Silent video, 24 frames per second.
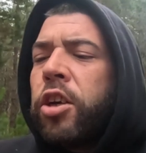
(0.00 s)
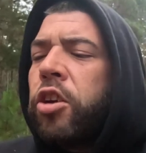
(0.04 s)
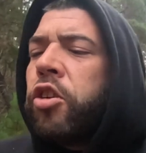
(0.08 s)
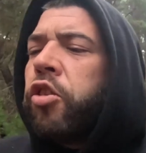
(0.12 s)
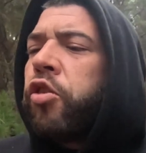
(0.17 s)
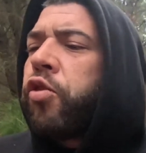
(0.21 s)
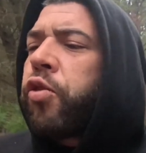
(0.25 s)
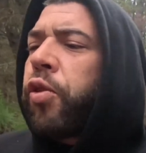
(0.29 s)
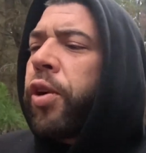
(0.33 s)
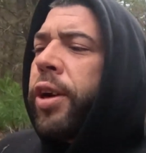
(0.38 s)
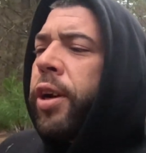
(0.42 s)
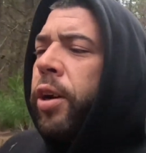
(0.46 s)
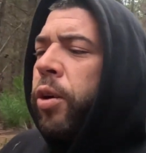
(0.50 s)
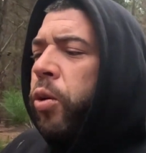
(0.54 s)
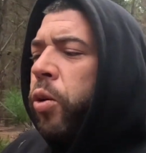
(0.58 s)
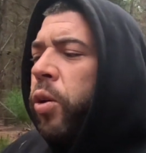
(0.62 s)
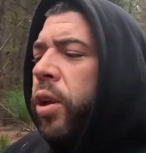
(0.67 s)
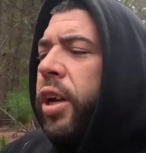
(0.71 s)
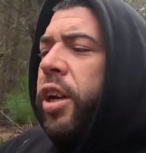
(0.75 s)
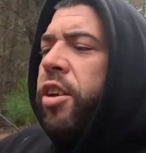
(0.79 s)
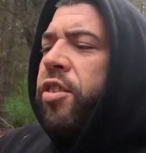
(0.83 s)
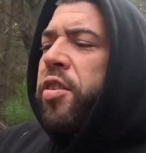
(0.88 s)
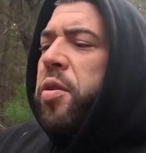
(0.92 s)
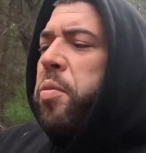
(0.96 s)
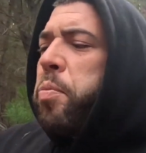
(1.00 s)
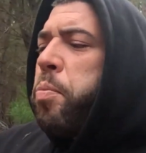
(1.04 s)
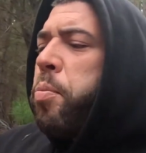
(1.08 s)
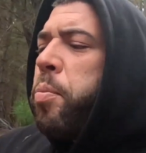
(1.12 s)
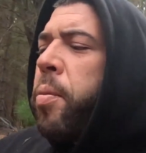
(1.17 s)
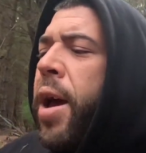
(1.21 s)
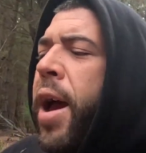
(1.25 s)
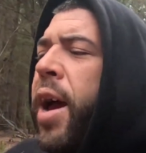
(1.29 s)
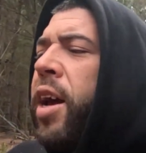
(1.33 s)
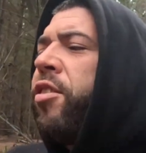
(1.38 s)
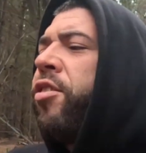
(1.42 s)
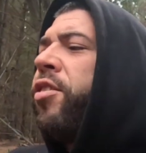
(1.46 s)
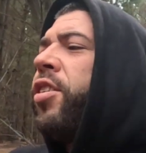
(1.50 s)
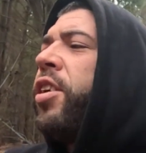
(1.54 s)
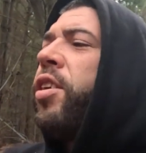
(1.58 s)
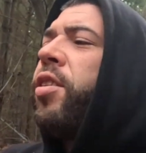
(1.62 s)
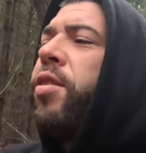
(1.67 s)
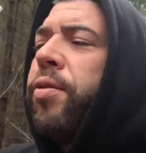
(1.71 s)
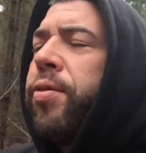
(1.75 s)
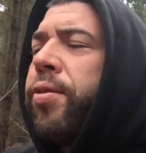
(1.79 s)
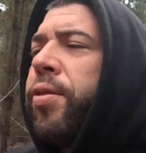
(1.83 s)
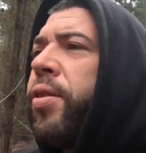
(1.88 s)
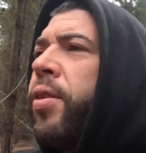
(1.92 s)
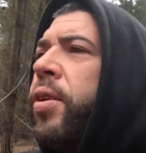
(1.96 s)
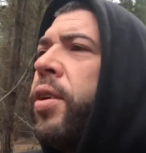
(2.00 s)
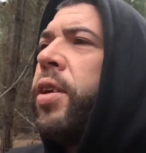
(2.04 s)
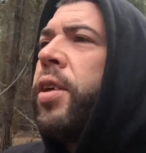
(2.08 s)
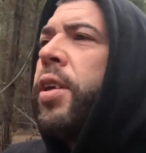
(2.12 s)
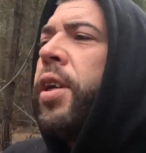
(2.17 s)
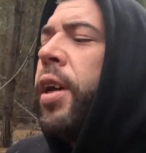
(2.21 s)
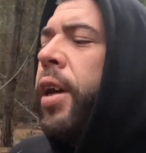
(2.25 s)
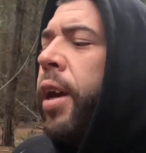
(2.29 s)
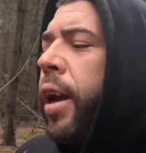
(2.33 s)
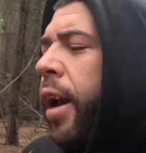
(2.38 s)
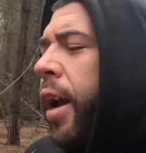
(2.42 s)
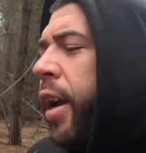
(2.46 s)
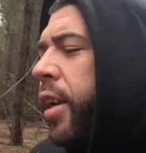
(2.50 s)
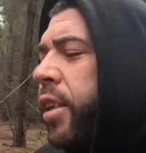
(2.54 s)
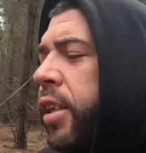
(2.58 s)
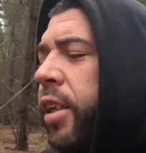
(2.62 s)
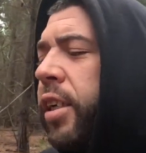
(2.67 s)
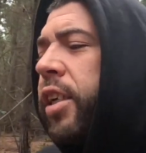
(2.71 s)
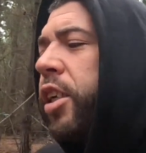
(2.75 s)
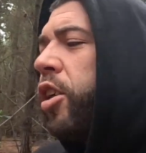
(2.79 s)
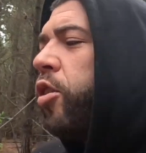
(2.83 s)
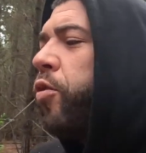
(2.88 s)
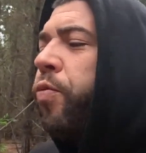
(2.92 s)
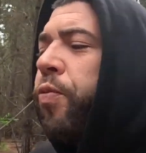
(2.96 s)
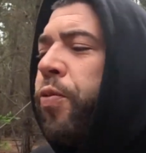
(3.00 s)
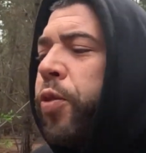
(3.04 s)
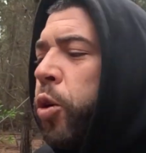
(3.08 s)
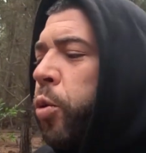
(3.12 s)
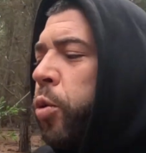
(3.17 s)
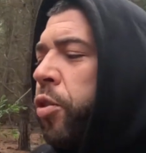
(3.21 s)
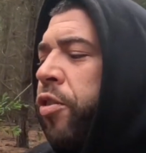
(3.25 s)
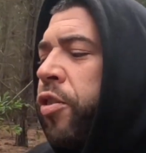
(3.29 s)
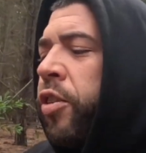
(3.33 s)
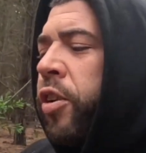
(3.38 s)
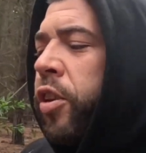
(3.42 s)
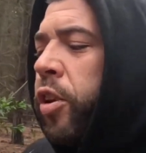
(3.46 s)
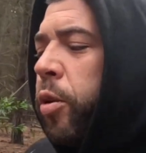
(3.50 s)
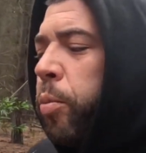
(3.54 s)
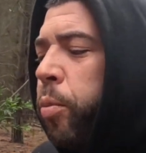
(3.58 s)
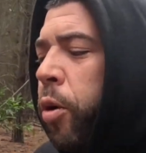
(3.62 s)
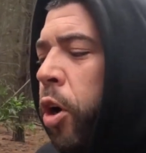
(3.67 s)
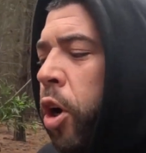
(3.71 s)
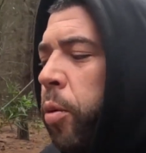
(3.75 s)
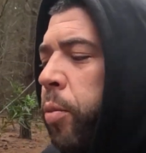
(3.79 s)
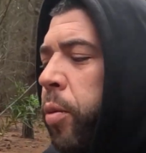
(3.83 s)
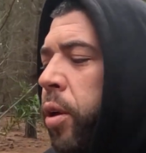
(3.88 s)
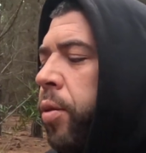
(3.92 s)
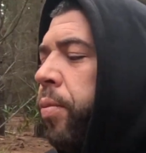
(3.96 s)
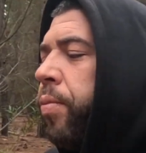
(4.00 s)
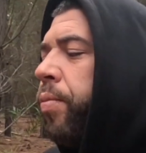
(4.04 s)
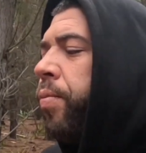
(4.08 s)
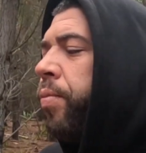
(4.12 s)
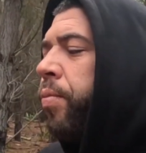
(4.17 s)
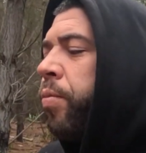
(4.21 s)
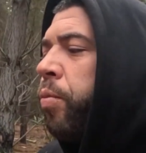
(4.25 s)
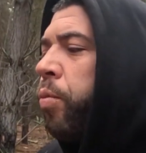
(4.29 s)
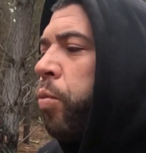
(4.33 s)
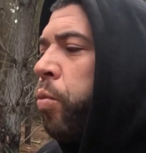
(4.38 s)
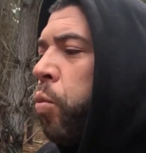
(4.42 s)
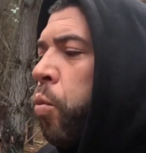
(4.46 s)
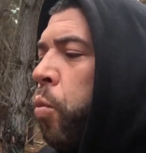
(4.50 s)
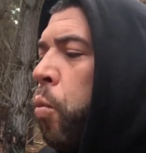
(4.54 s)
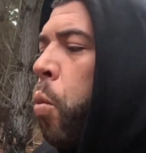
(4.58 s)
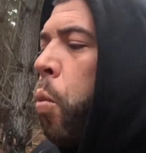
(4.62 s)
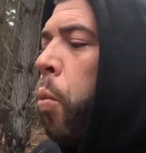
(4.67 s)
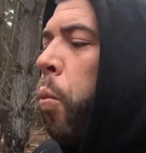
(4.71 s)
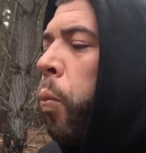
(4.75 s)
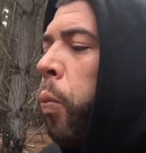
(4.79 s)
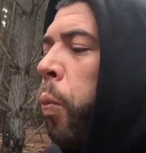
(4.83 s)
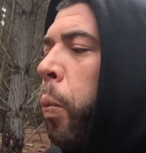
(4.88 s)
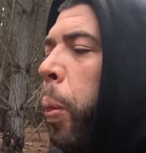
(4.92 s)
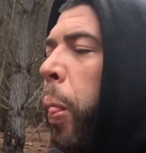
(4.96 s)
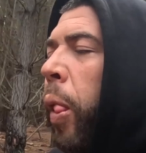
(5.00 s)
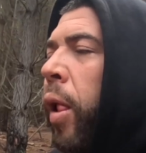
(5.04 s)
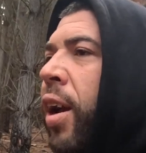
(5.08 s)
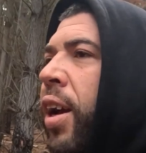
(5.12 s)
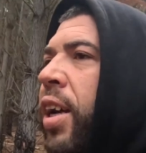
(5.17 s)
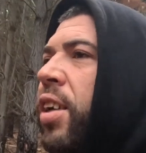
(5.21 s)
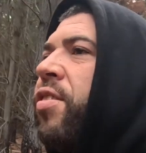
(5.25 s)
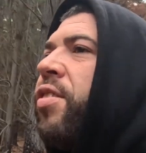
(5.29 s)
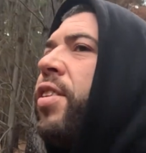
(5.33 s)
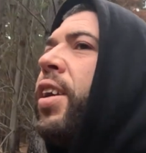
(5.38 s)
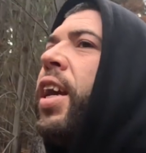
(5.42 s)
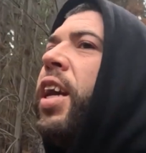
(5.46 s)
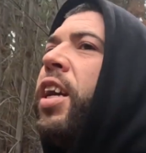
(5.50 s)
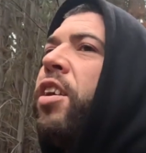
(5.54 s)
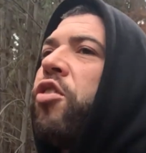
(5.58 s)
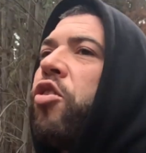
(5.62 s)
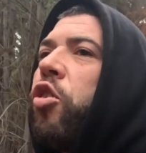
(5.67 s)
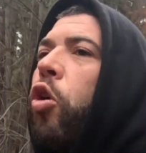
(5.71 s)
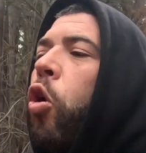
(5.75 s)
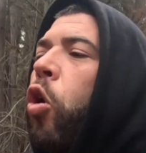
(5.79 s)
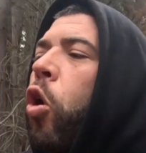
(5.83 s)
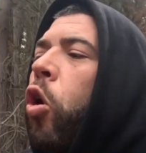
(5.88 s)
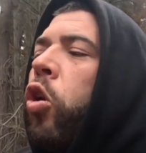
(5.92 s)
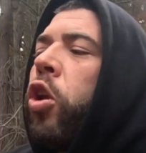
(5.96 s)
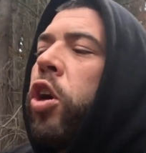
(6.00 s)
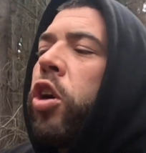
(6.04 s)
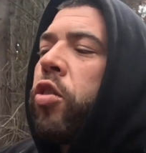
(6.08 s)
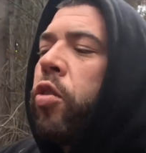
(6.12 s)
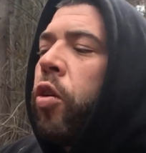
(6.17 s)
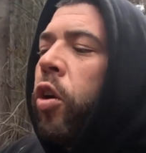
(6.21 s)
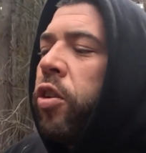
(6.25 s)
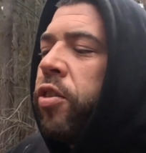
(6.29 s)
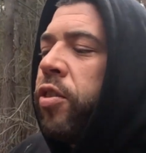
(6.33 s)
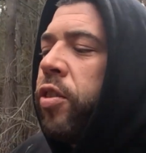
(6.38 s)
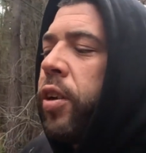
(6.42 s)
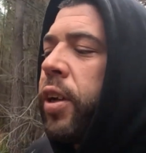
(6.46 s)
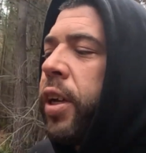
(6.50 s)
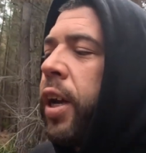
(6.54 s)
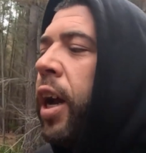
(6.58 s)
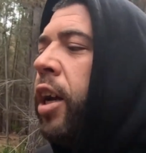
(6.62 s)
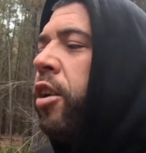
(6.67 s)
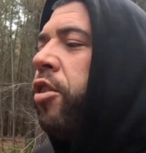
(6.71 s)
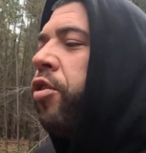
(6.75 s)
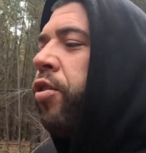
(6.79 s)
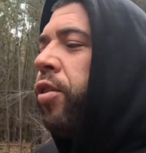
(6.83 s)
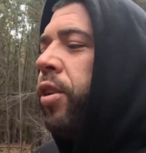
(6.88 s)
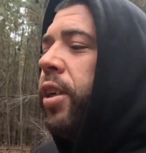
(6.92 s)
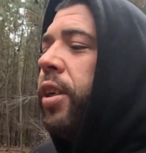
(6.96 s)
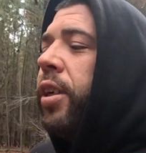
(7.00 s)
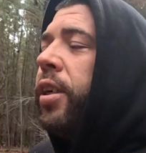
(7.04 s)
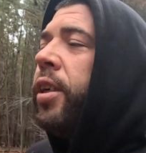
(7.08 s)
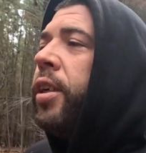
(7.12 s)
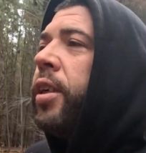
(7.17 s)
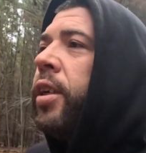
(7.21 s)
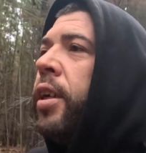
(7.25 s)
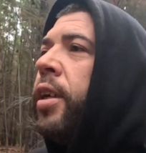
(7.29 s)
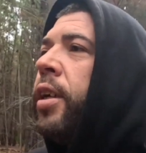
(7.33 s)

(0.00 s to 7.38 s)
Drill is a massive, hectic influence at the moment. There's kids all across the country